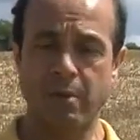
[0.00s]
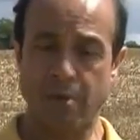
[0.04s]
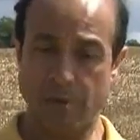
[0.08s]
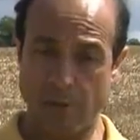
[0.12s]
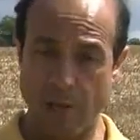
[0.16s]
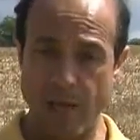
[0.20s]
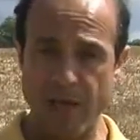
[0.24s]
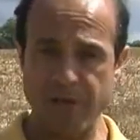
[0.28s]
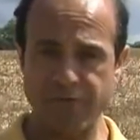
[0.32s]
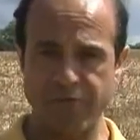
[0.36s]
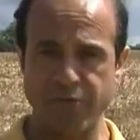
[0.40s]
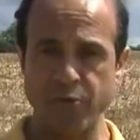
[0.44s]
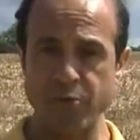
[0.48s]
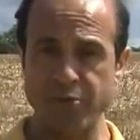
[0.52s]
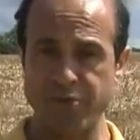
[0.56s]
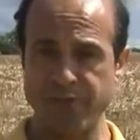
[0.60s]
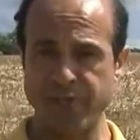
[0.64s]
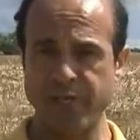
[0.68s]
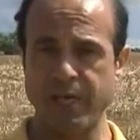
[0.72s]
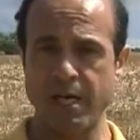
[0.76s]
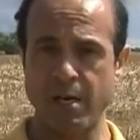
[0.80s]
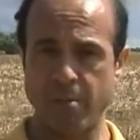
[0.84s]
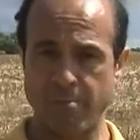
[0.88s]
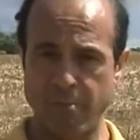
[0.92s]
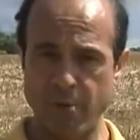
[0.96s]
life force
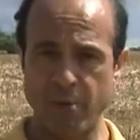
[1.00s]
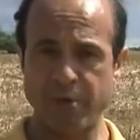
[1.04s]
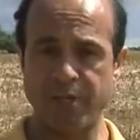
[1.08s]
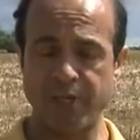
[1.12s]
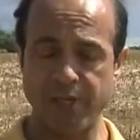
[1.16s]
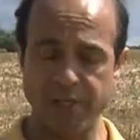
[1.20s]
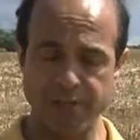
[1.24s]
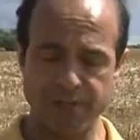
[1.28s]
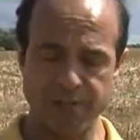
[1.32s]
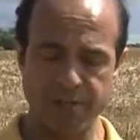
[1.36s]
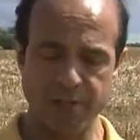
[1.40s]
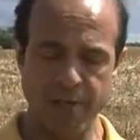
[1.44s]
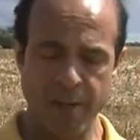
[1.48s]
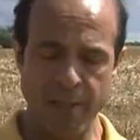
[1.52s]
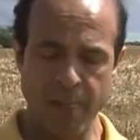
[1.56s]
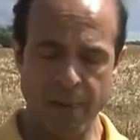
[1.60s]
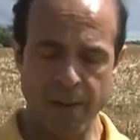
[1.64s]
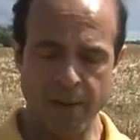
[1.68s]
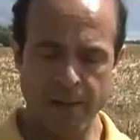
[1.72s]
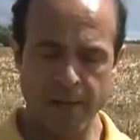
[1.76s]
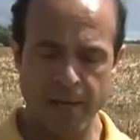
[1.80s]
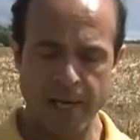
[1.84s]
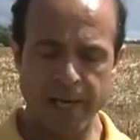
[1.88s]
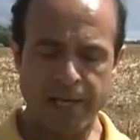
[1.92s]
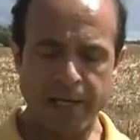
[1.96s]
in our bodies
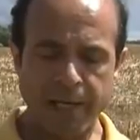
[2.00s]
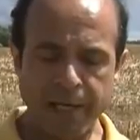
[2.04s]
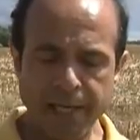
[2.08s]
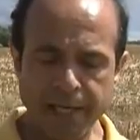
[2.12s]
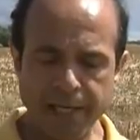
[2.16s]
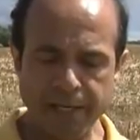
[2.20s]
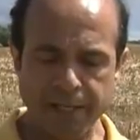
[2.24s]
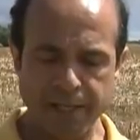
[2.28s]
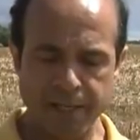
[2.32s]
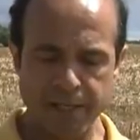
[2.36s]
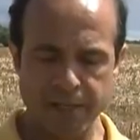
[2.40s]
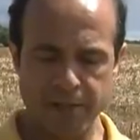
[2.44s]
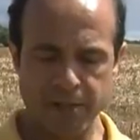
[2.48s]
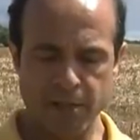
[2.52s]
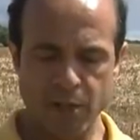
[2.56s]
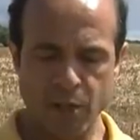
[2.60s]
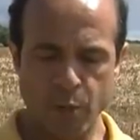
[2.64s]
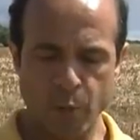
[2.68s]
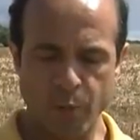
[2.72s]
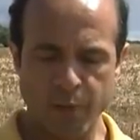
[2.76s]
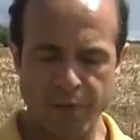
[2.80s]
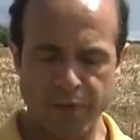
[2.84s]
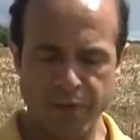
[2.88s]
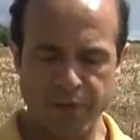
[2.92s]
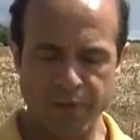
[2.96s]
and link it
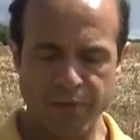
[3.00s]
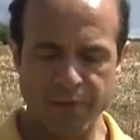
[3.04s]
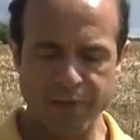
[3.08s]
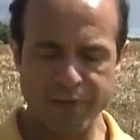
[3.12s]
with